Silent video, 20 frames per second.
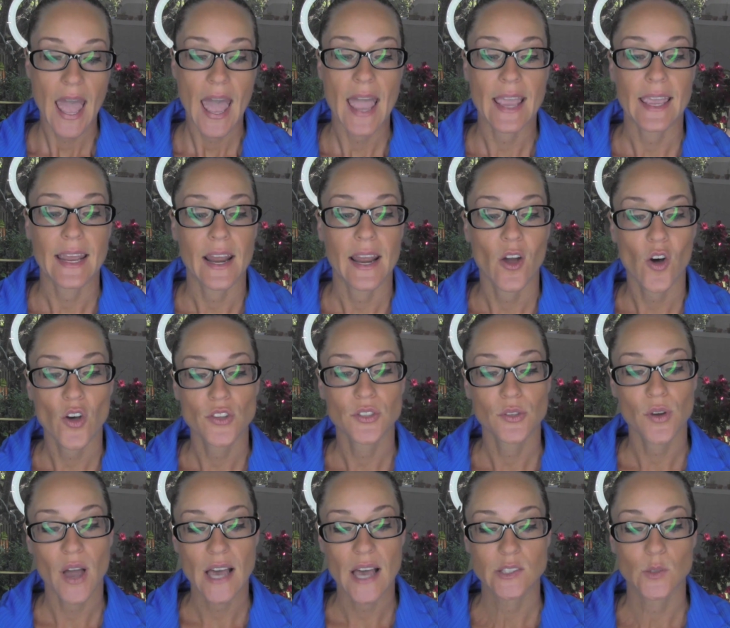And can I
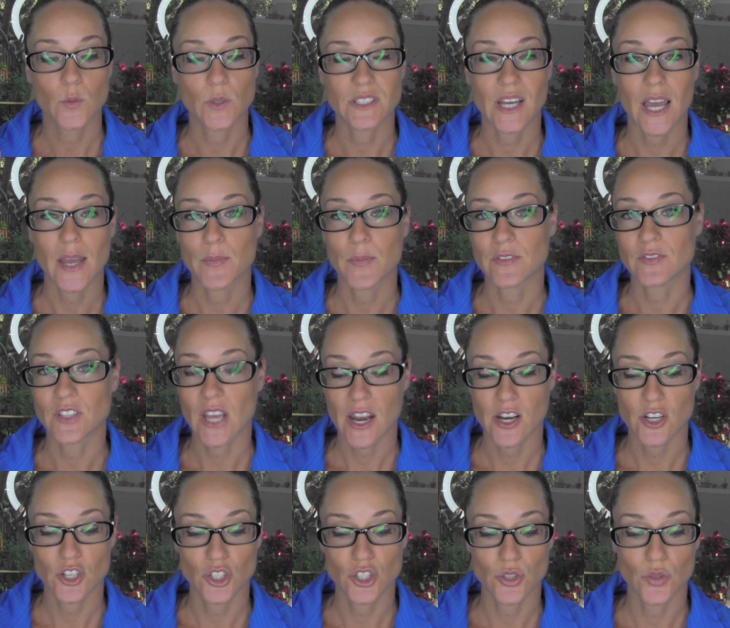also ask what type of
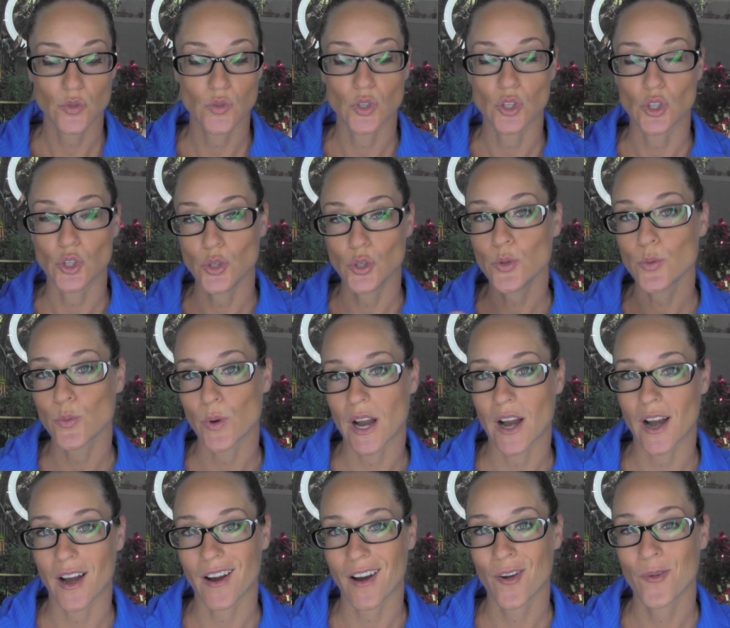tennis shoes you
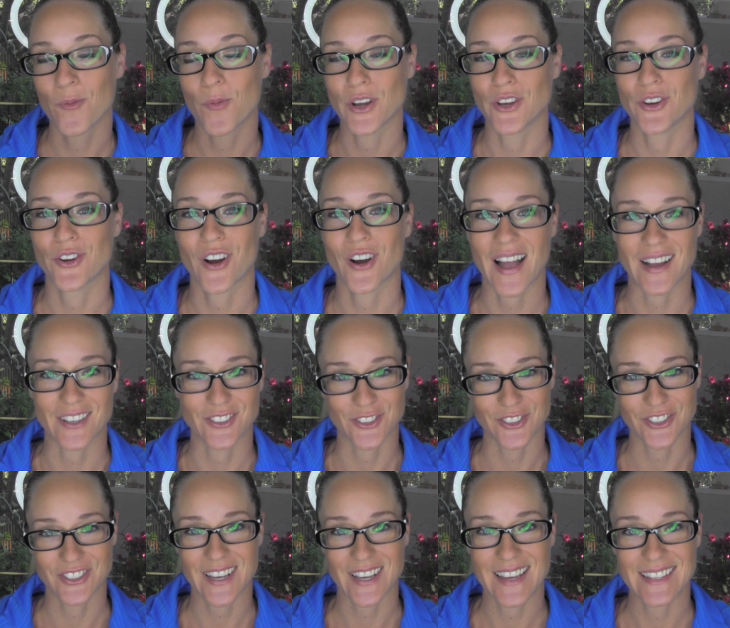wear when you're
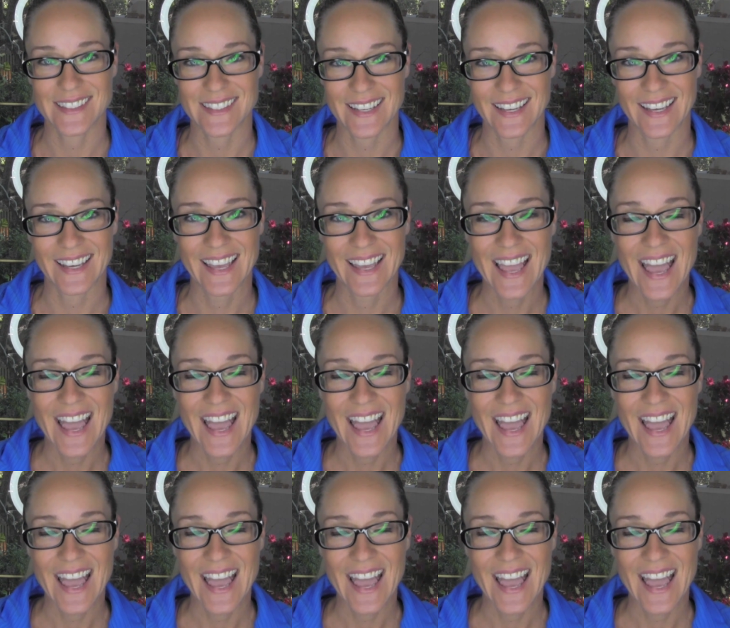exercising?